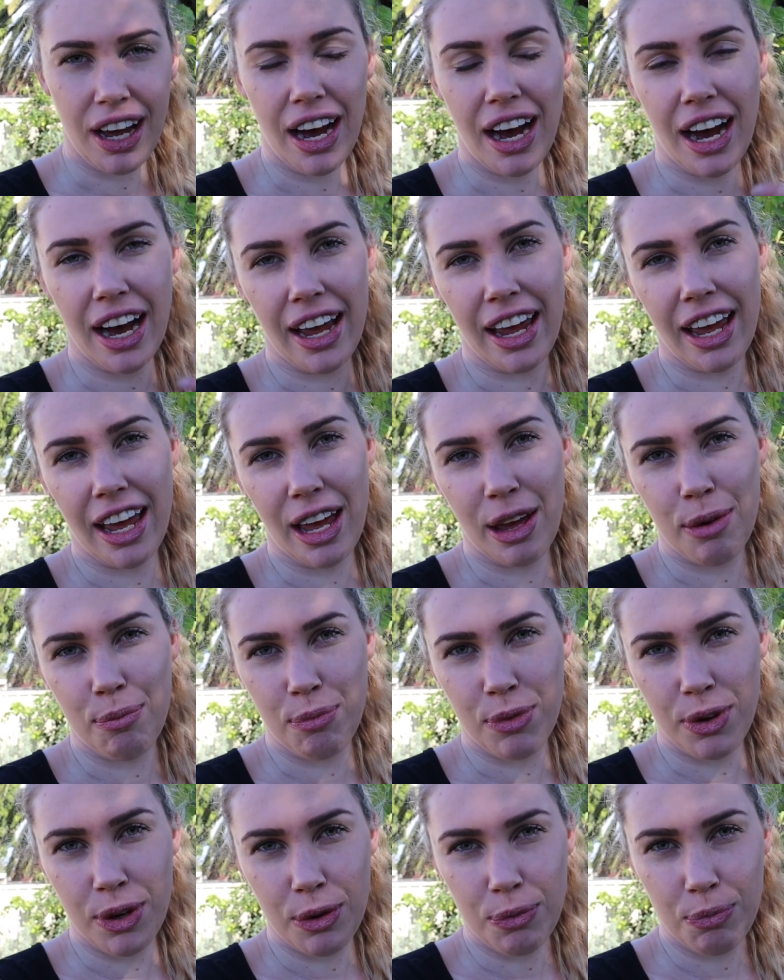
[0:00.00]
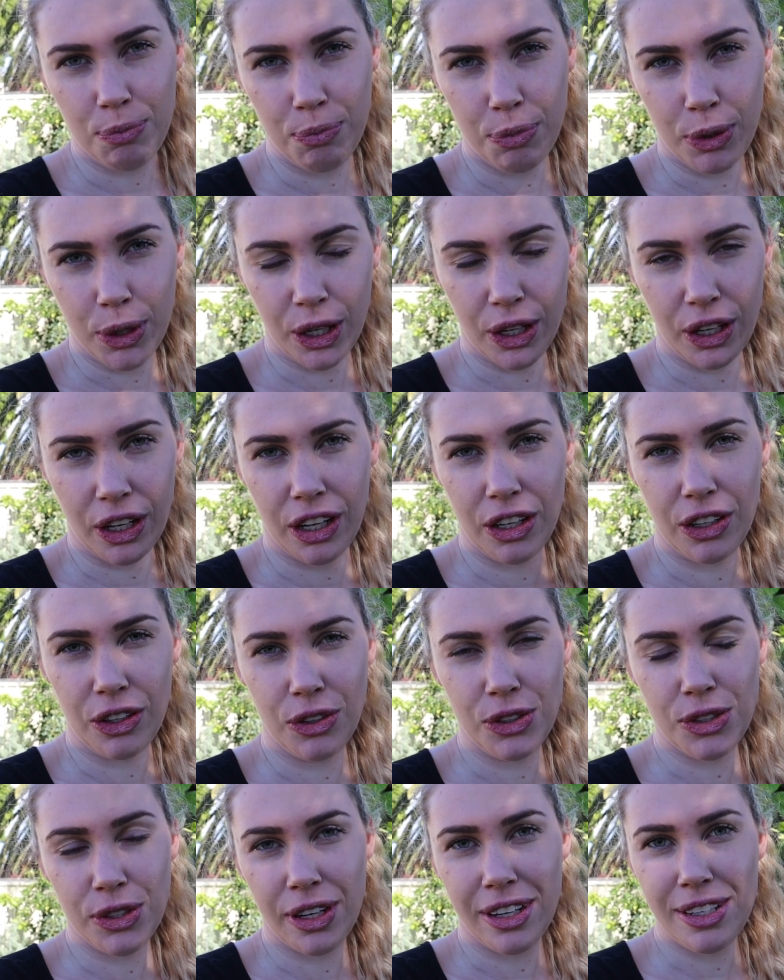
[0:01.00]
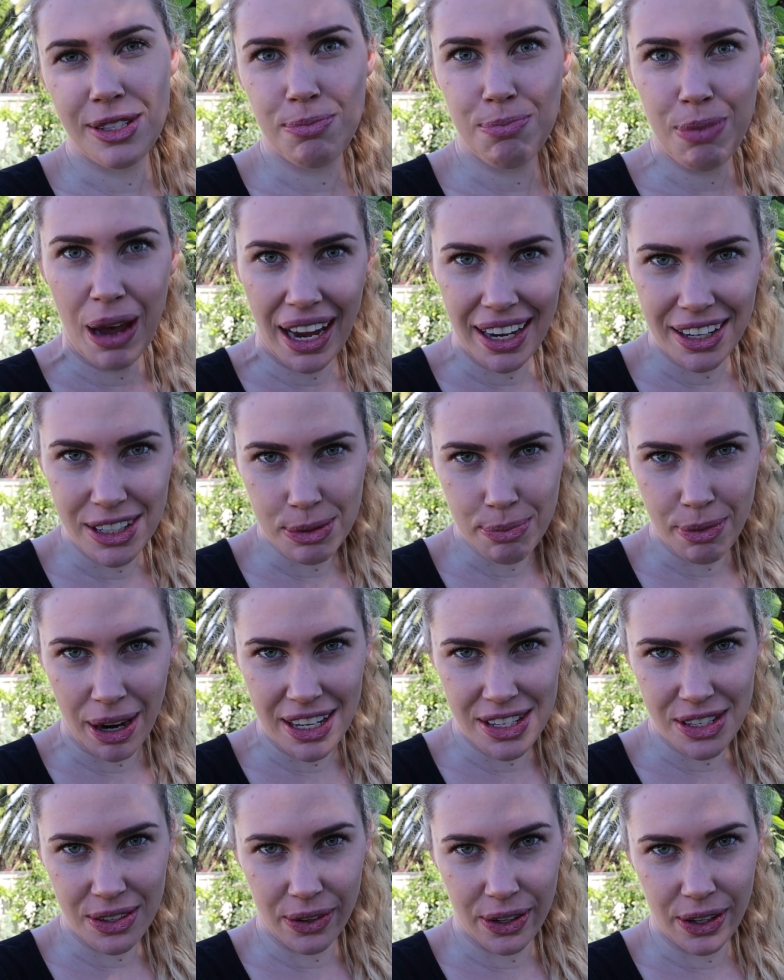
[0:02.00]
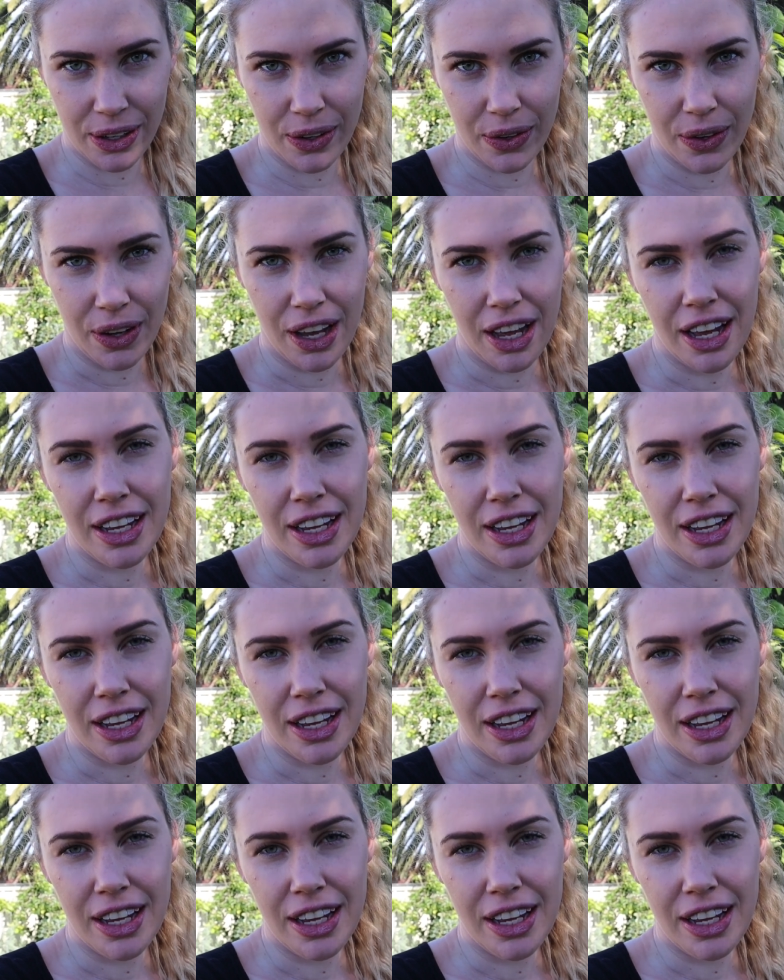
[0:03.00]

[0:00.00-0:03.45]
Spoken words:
I am putting nutrients back into my soil